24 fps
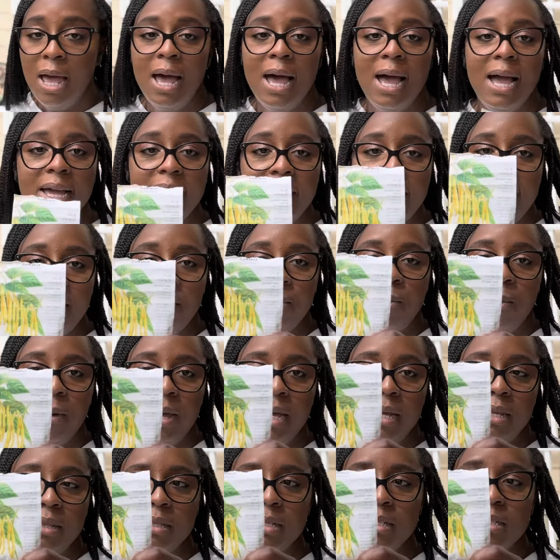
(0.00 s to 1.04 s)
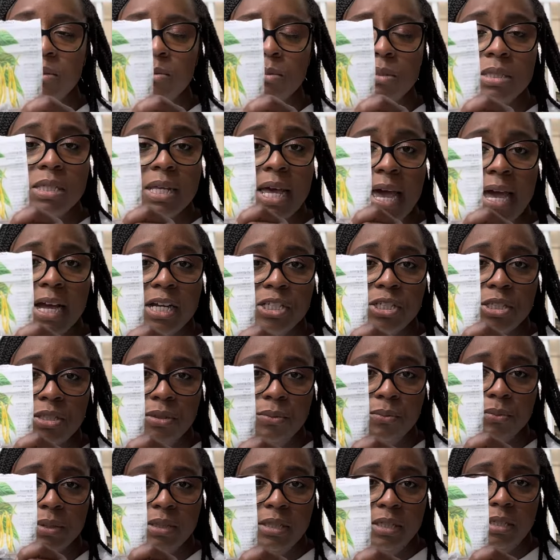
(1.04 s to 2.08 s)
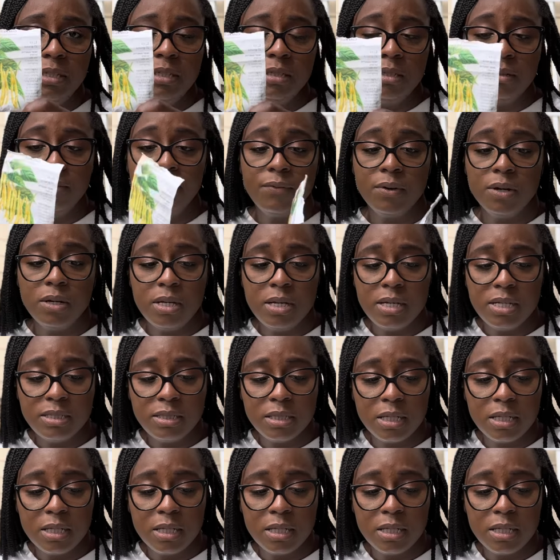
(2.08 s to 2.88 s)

I can't wait. This was actually really good for us,